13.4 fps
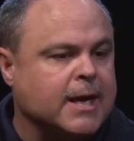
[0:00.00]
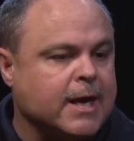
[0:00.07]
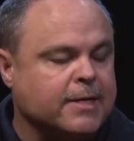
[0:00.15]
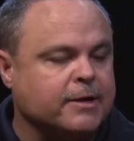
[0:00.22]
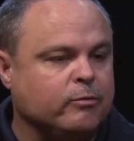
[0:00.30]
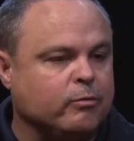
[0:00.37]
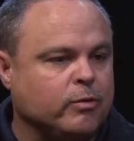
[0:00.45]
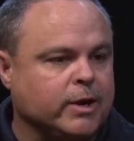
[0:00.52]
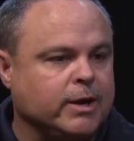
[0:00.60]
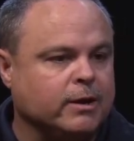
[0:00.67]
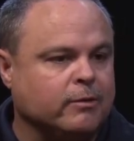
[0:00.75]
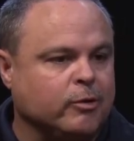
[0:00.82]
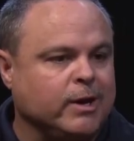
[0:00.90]
And then
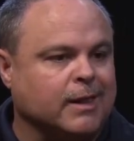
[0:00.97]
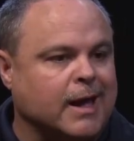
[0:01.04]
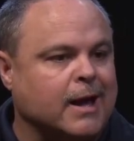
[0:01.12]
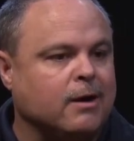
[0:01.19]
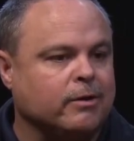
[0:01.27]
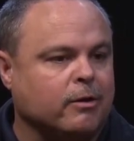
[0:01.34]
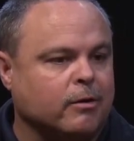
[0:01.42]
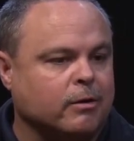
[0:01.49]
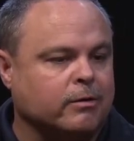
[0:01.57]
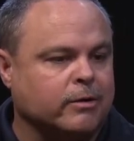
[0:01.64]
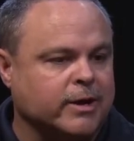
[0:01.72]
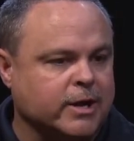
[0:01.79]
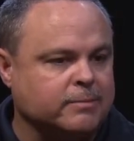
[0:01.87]
we, we allow our,
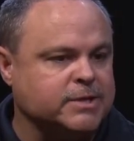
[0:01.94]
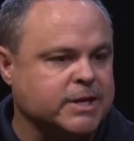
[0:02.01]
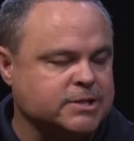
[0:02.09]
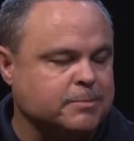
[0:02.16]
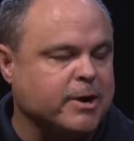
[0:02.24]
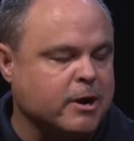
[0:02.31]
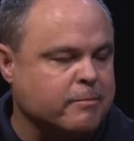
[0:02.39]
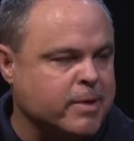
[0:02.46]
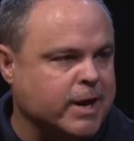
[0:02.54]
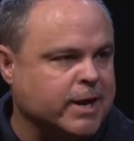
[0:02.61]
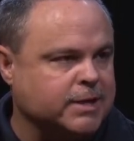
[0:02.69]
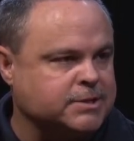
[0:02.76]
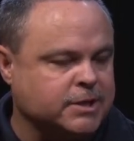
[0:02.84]
our EMTs and
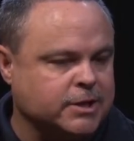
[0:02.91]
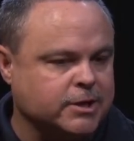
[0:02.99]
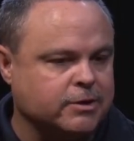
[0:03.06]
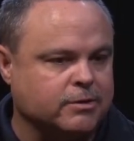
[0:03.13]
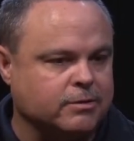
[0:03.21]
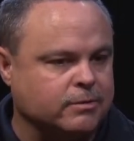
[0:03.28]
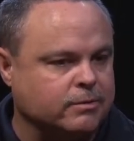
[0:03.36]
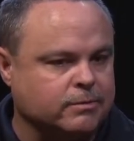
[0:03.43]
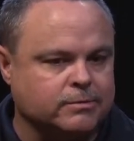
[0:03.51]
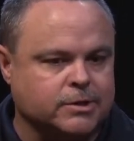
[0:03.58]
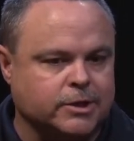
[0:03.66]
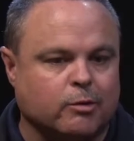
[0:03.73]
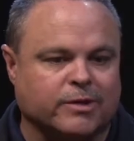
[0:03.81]
paramedics to do
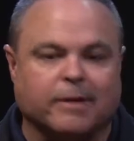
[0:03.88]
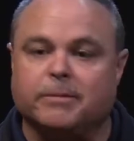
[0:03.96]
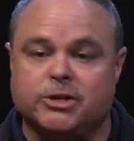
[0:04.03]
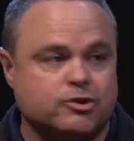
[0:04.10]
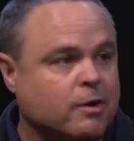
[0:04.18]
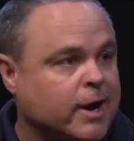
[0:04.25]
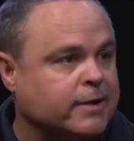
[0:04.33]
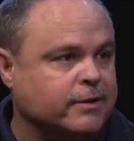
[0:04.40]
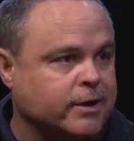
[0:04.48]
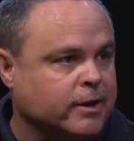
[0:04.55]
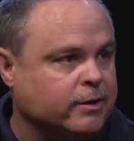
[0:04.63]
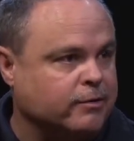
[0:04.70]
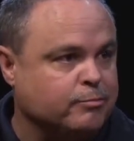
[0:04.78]
to they've been trained to
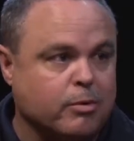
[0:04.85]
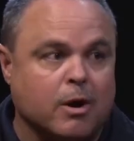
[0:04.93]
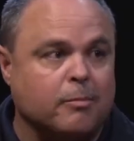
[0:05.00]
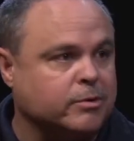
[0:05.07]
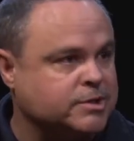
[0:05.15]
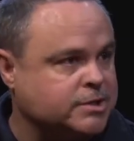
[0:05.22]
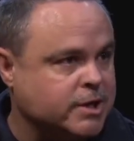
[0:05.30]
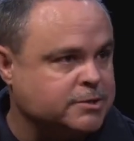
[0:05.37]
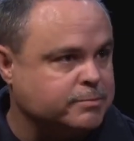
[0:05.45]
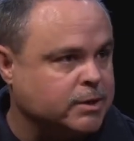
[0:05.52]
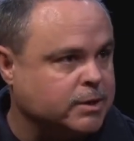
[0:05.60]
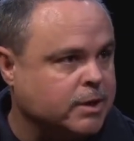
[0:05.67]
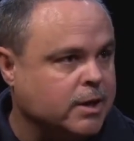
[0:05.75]
do is proper
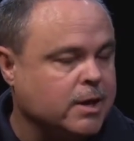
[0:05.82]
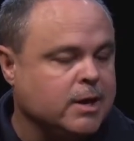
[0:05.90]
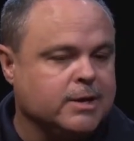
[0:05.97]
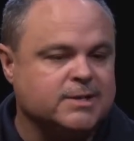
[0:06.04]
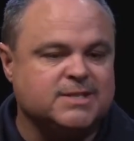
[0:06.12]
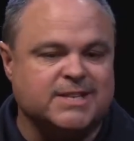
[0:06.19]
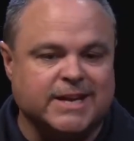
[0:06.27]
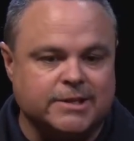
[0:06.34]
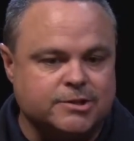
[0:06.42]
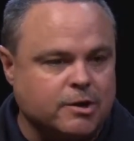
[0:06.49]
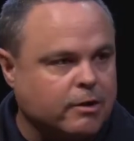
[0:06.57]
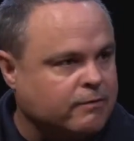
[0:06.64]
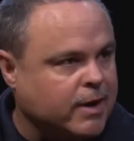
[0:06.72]
assessment, scene
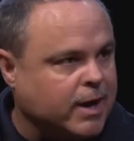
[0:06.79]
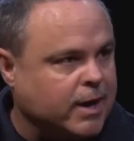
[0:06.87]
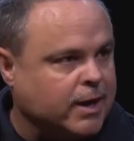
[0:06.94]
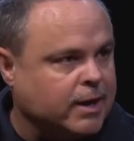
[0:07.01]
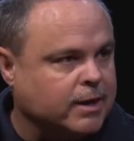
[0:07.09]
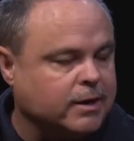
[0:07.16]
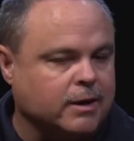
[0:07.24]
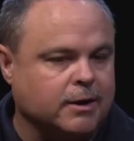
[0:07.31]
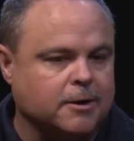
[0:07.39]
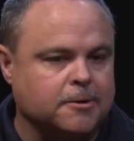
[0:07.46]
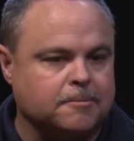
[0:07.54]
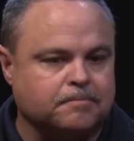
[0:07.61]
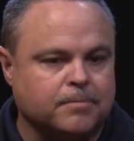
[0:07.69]
survey,
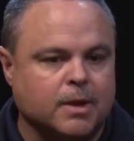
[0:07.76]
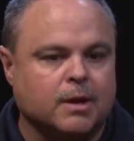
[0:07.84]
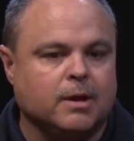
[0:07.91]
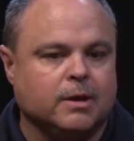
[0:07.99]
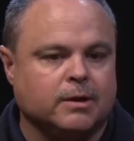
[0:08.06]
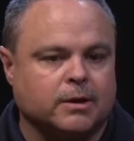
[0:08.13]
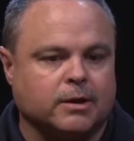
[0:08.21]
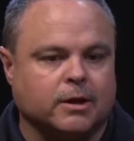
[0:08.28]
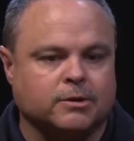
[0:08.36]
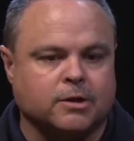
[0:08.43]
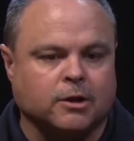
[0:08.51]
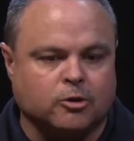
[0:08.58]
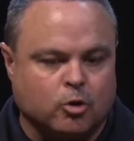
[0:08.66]
um,
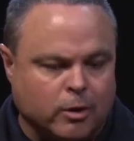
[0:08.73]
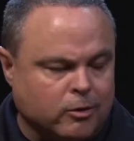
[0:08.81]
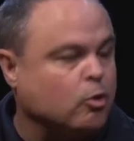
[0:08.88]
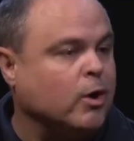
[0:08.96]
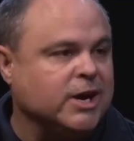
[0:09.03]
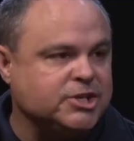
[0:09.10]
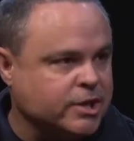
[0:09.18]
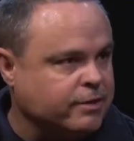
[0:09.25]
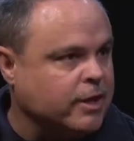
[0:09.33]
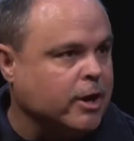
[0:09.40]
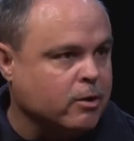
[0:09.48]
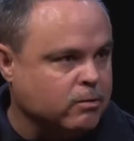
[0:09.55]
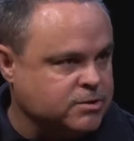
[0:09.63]
question
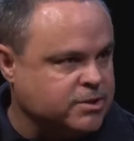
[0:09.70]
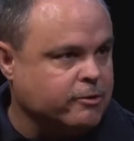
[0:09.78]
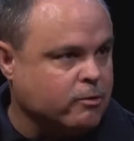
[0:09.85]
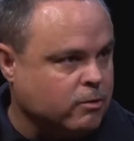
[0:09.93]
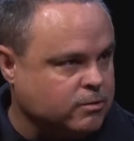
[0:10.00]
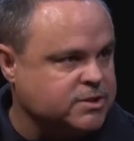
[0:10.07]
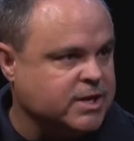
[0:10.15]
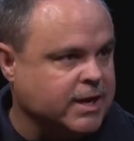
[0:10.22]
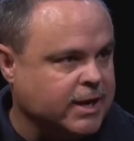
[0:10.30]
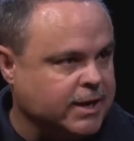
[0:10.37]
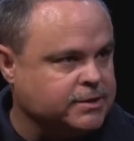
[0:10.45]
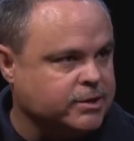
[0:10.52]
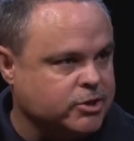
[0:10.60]
those that are on
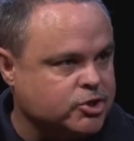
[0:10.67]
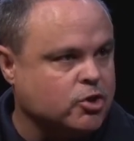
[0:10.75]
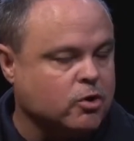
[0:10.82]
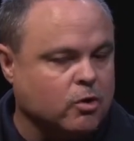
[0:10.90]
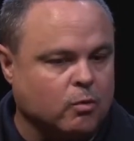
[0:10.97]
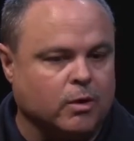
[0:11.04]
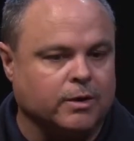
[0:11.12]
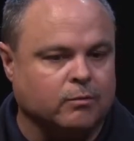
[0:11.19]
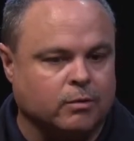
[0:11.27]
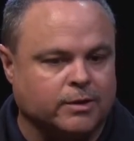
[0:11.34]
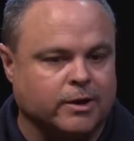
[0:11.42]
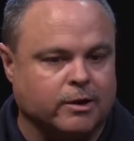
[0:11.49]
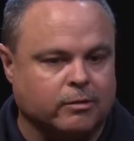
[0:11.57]
scene to ensure what,
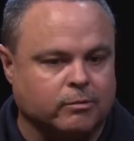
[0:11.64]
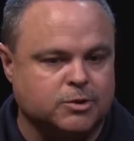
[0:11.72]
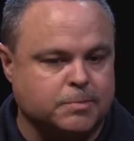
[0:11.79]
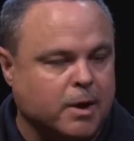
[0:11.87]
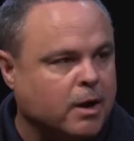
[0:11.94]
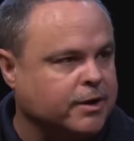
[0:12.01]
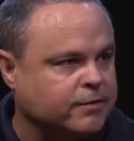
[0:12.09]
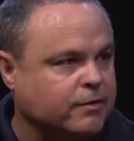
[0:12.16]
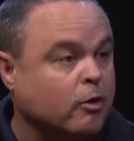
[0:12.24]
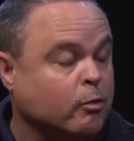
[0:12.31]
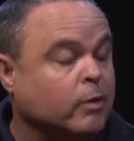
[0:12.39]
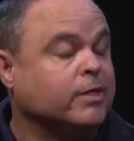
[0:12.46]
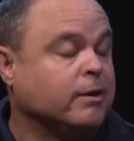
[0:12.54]
what they're responding to
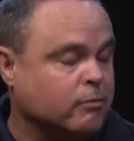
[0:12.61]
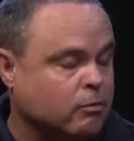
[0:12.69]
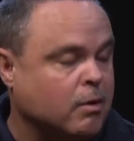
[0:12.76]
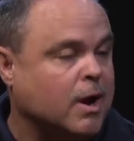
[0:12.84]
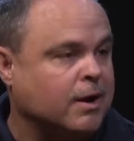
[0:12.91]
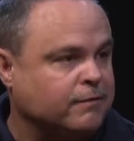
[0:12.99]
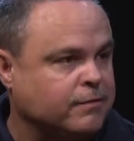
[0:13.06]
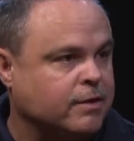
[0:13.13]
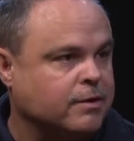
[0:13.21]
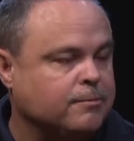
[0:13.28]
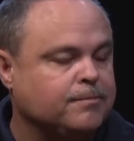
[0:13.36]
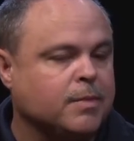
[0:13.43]
or what they've arrived to.